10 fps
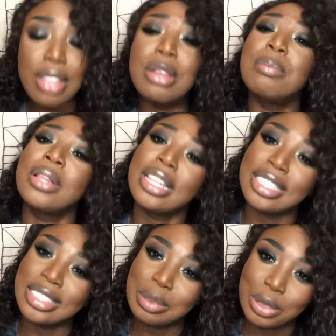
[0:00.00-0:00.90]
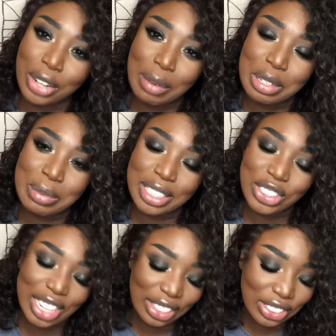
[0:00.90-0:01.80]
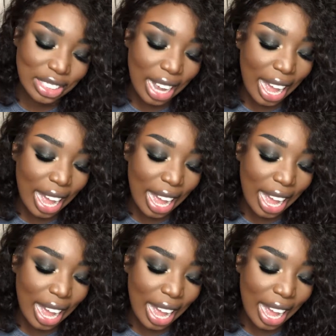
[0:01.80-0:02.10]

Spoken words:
then please subscribe to my channel.